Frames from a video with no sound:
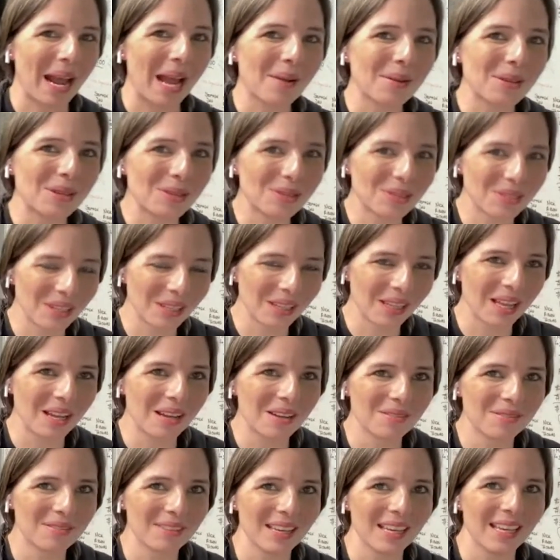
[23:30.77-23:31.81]
what I used to
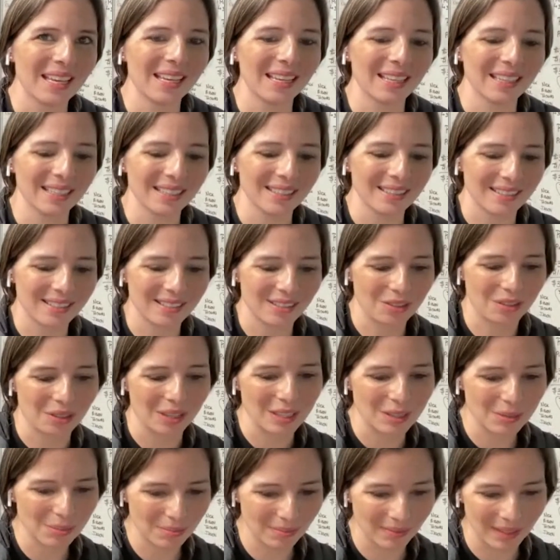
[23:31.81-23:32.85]
love is,
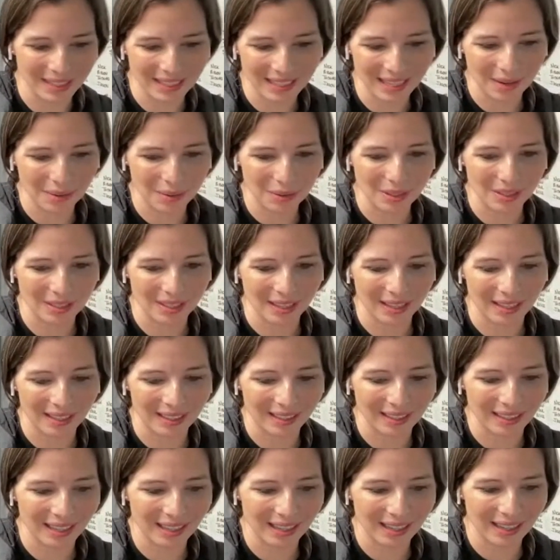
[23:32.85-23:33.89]
so let's say it was
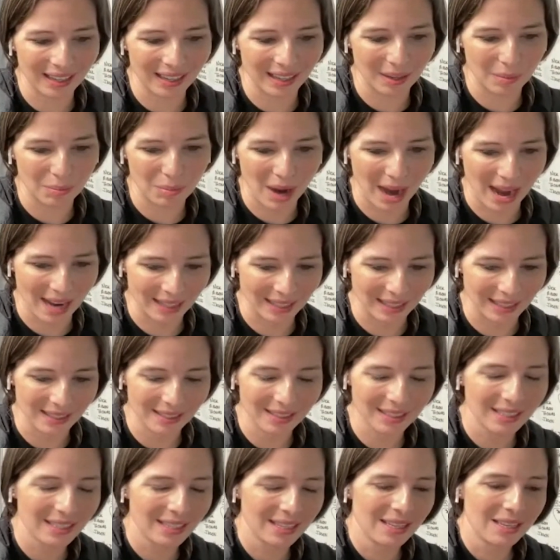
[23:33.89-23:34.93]
a
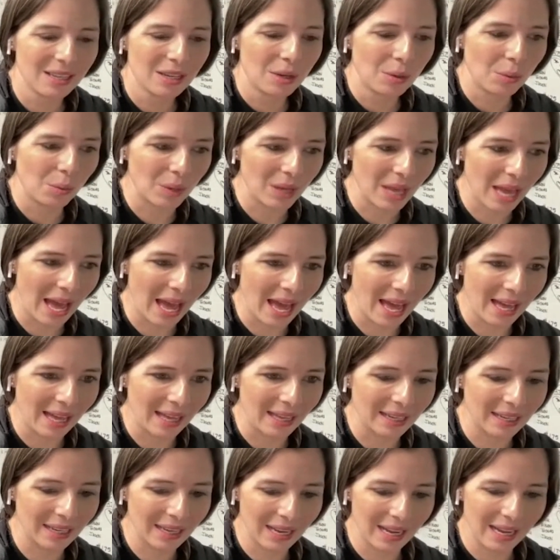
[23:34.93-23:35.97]
practice. We
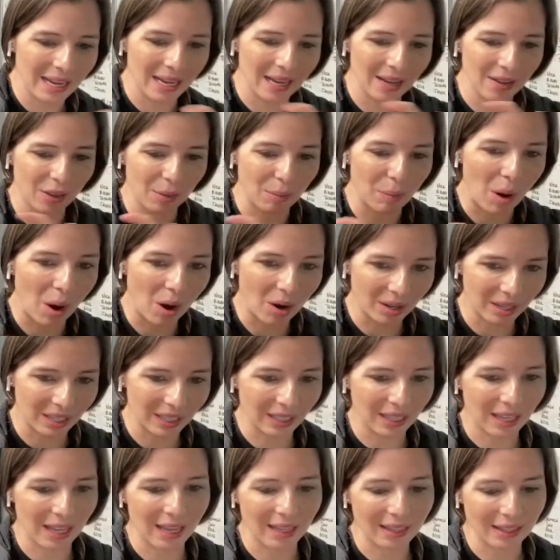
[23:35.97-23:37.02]
had the
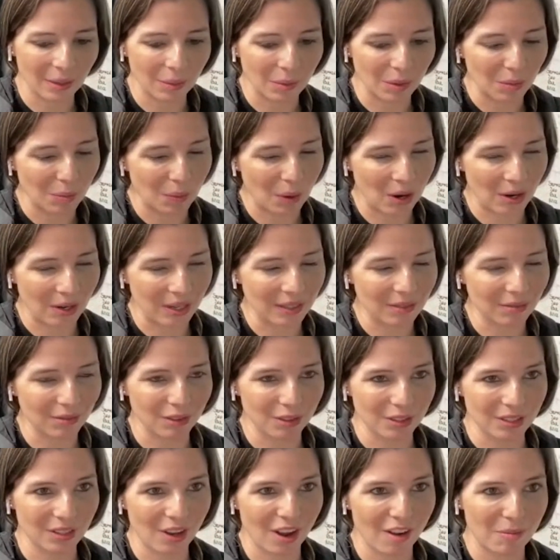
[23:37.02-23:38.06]
parking lot that we would park in
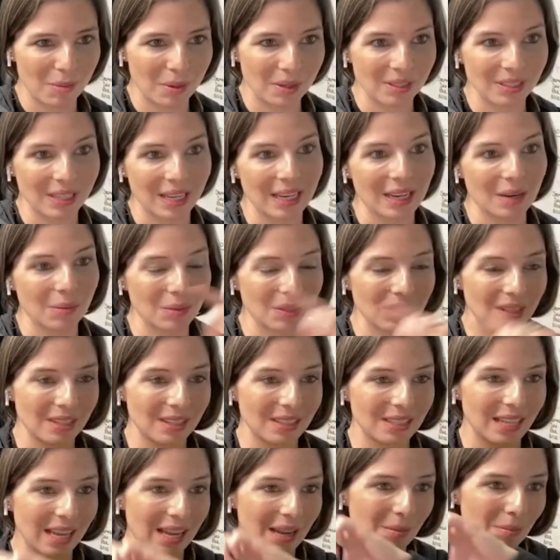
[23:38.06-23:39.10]
for the softball stadium was the
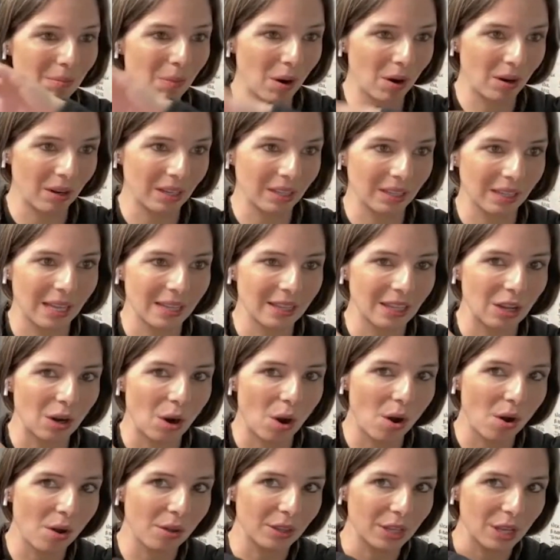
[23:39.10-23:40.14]
same parking lot that
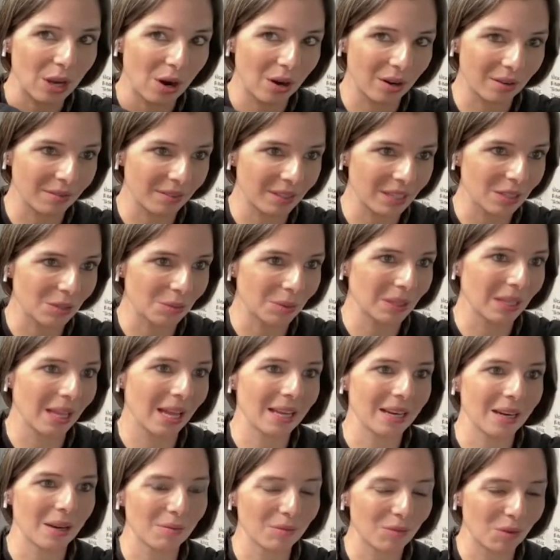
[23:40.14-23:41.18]
all the RVs would
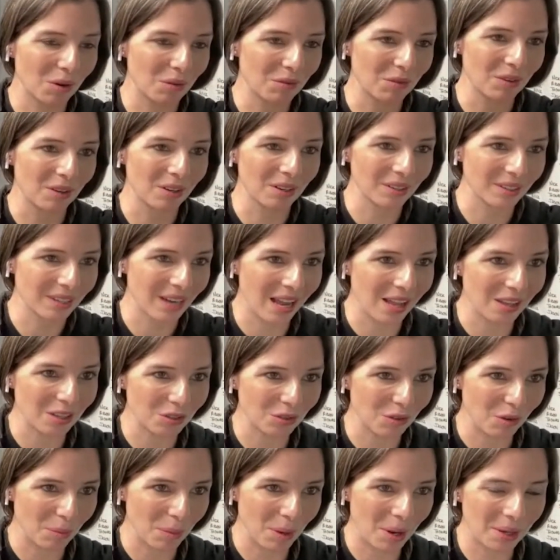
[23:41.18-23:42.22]
line up for
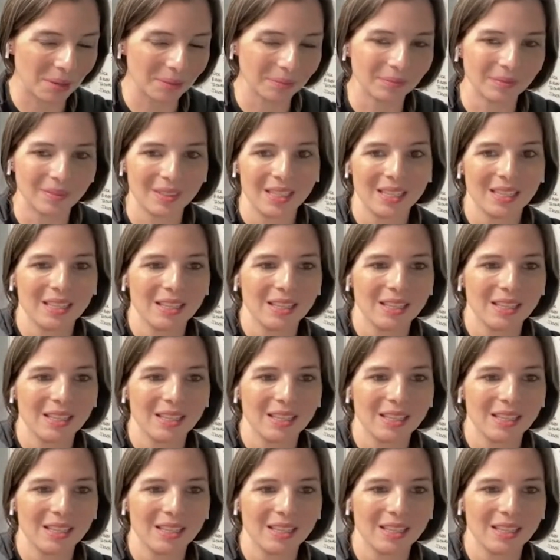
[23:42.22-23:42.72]
college football.